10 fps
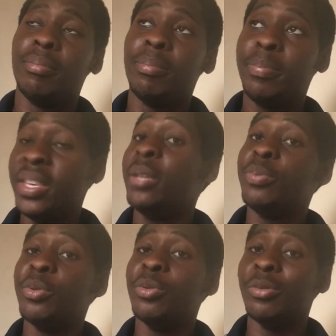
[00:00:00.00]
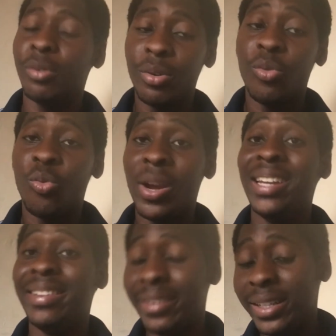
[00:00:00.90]
people were
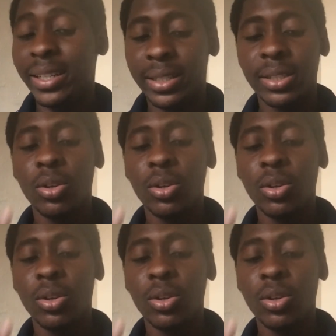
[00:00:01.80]
in need